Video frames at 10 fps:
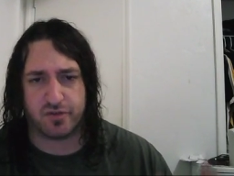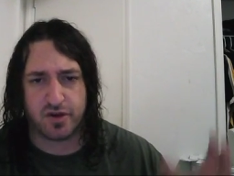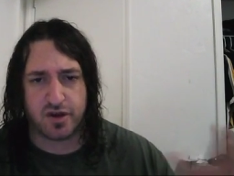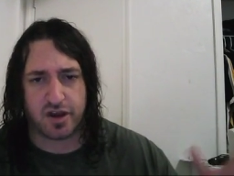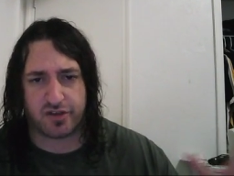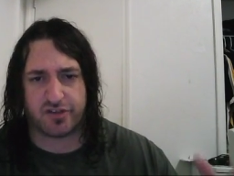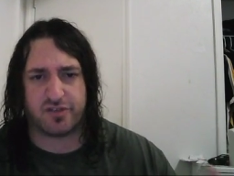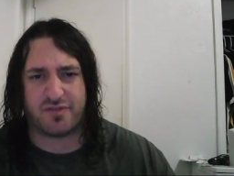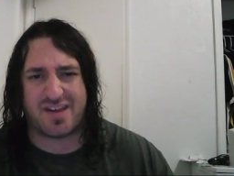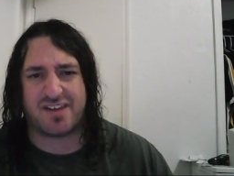at such a
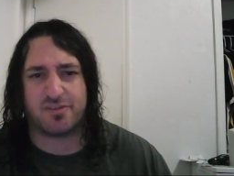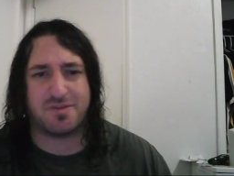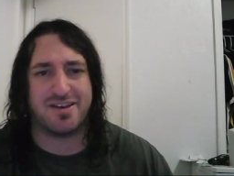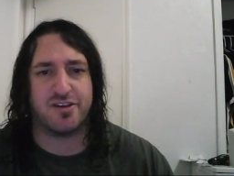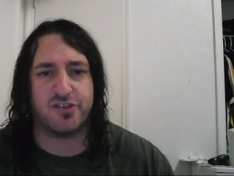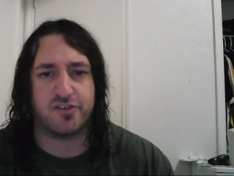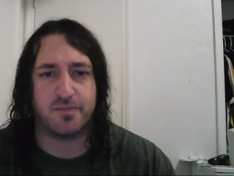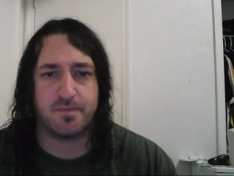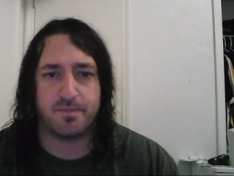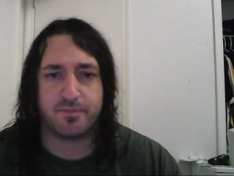fast pace.
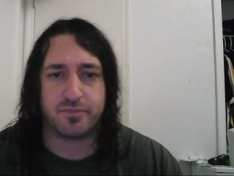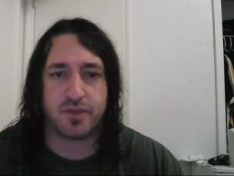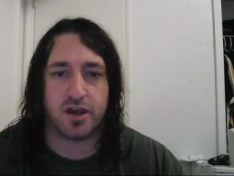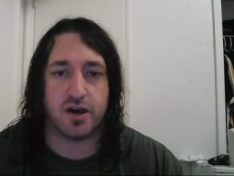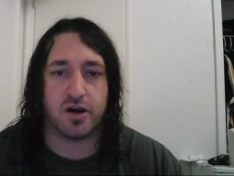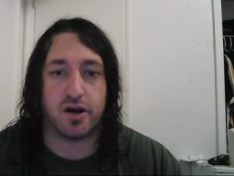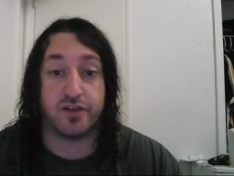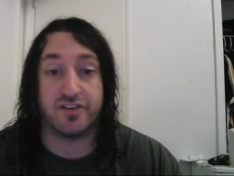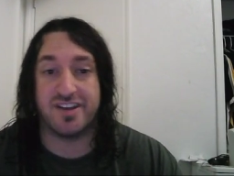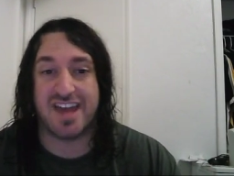I
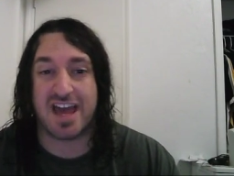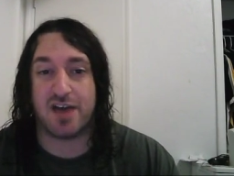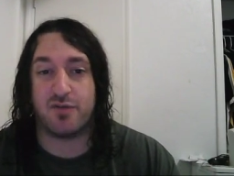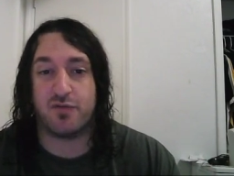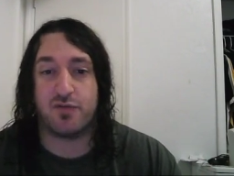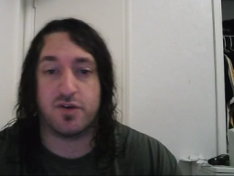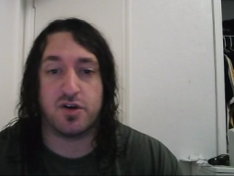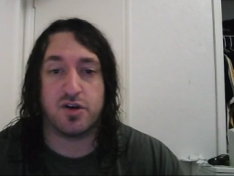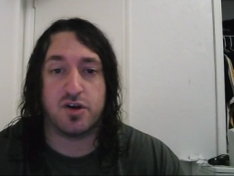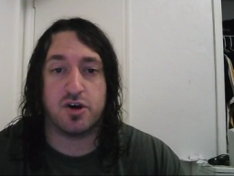didn't have
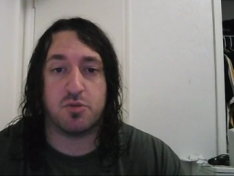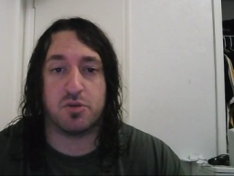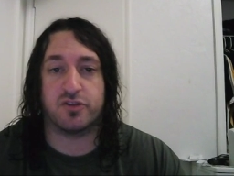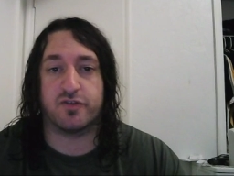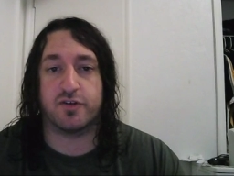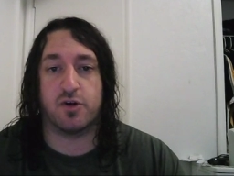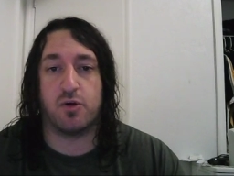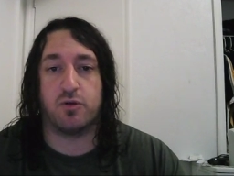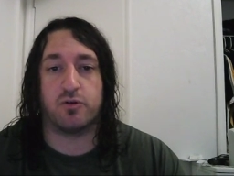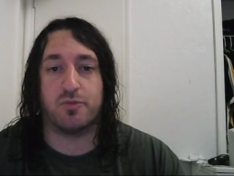much of a
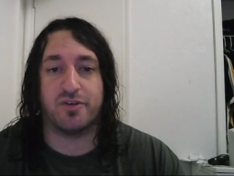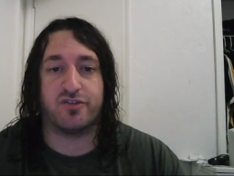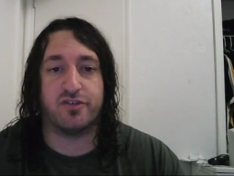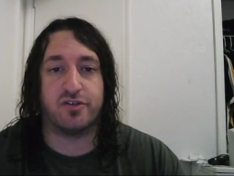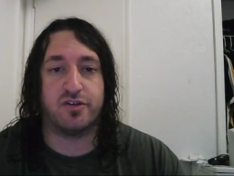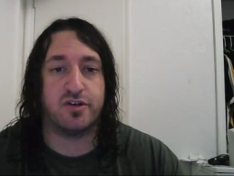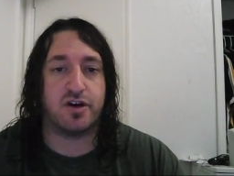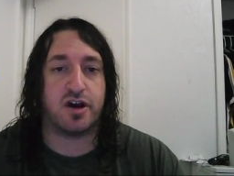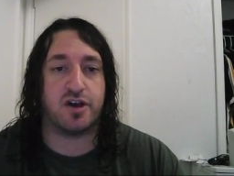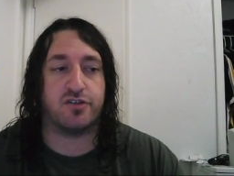goal or mission.
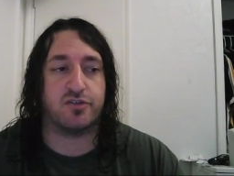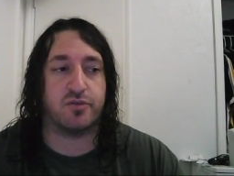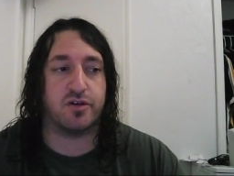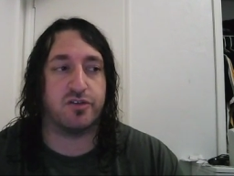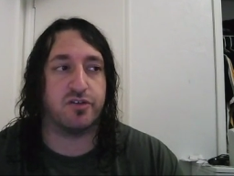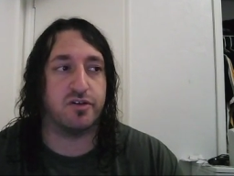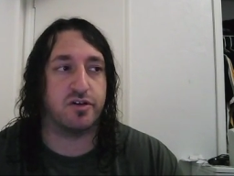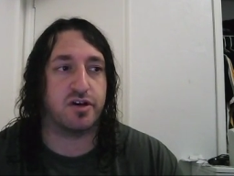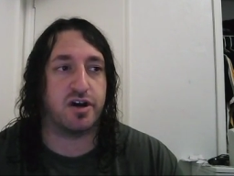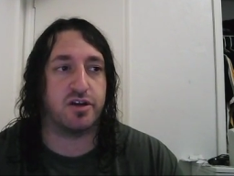I just wanted to
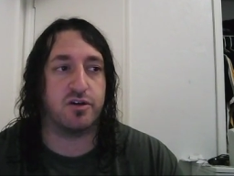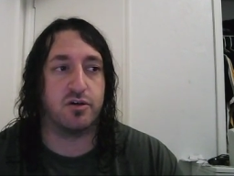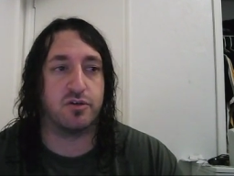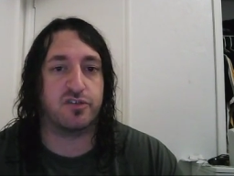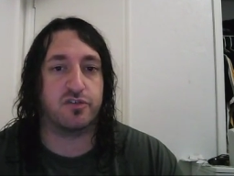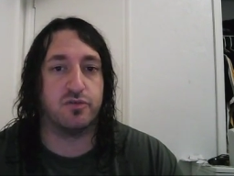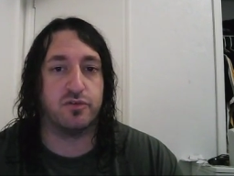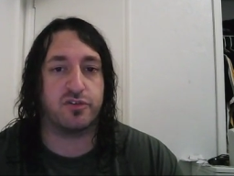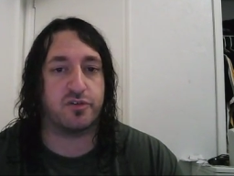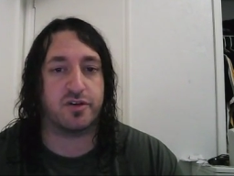kind of go to school
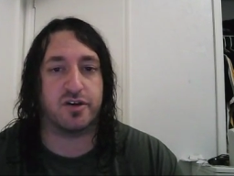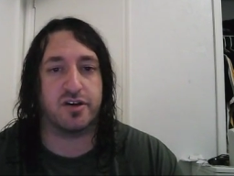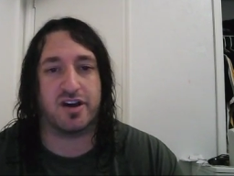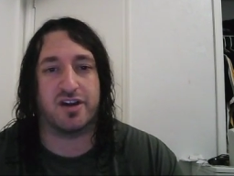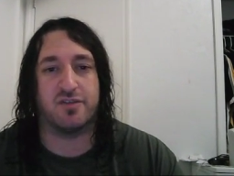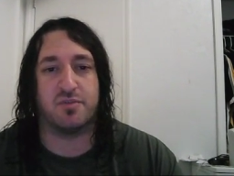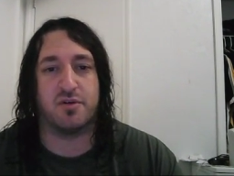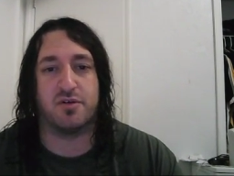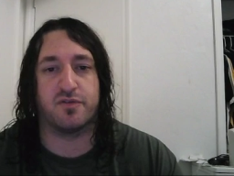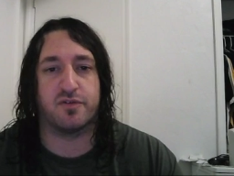so I could kind of
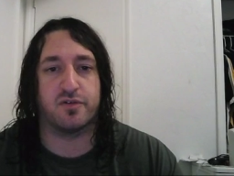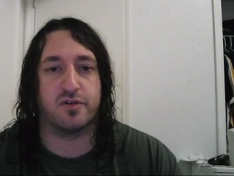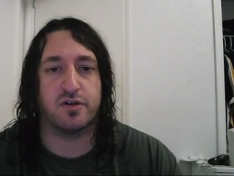bowl for